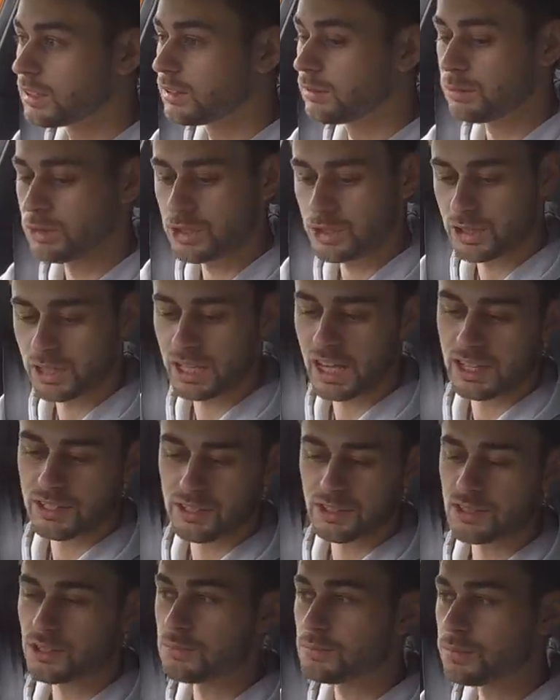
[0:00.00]
which I guess
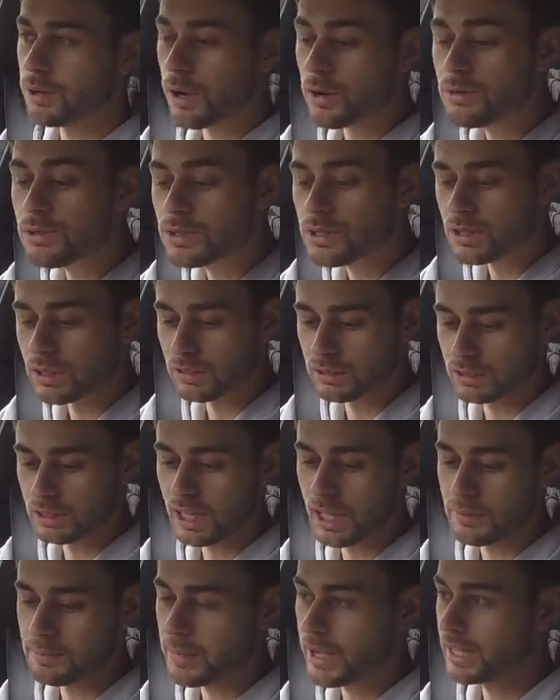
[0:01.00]
are supposed to look
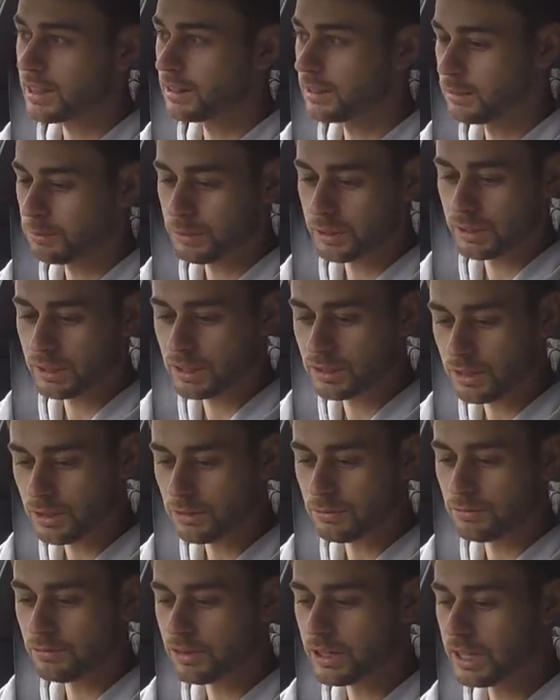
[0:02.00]
like metal, but they
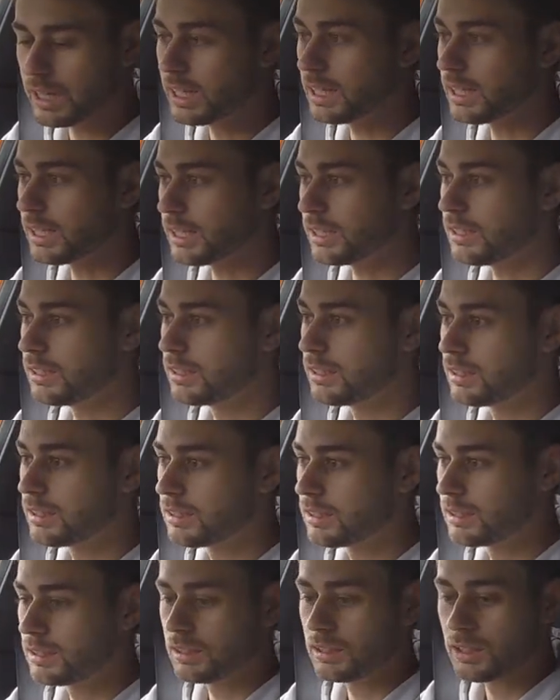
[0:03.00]
don't really.
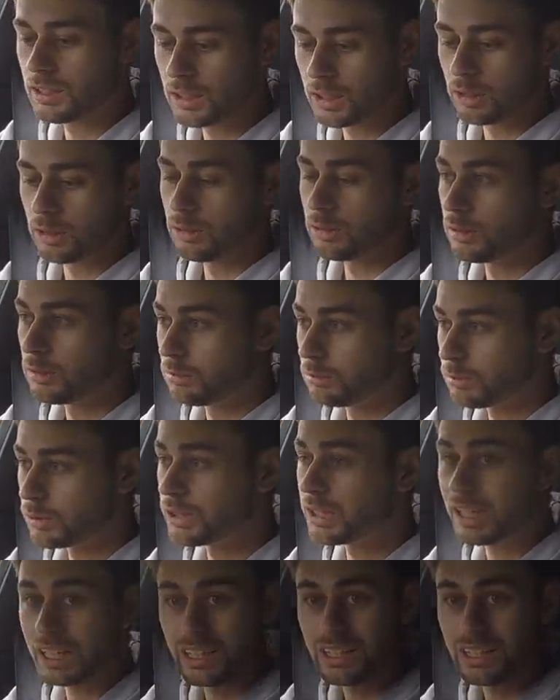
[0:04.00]
But it